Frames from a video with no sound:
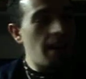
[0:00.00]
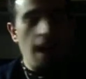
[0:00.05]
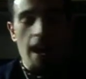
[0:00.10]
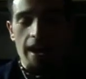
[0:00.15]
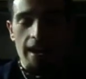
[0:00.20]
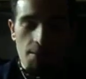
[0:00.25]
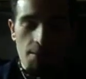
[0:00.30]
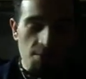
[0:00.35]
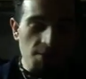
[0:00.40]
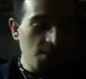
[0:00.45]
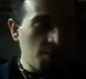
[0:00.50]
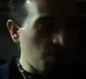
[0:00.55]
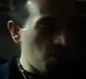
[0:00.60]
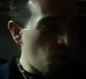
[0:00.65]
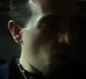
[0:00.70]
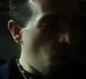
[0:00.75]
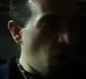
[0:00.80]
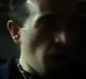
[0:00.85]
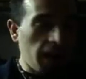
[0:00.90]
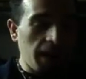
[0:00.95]
And I went to go
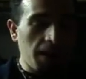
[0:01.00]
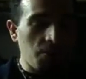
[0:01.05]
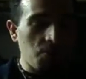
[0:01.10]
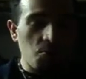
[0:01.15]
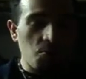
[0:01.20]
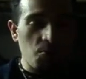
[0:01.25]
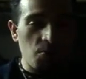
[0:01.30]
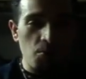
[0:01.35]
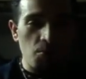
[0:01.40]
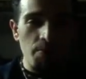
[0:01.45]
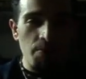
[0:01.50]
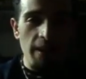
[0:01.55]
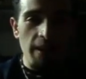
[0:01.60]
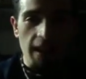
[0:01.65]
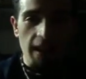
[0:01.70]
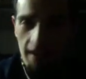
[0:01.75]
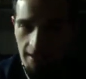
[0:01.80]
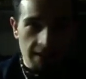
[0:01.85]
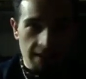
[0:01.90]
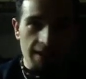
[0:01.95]
walk out the room,
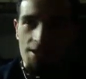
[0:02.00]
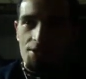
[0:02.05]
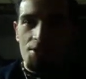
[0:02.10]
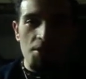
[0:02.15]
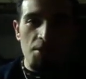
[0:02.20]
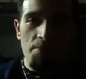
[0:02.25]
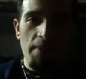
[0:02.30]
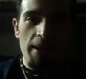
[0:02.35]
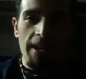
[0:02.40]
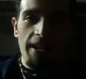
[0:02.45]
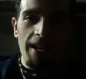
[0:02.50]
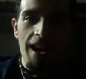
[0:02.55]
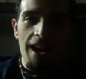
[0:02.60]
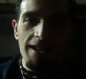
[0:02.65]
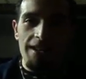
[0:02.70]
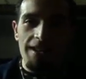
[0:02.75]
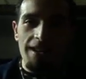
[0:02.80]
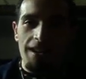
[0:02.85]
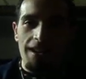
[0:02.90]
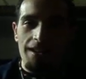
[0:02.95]
and then it turned back on again.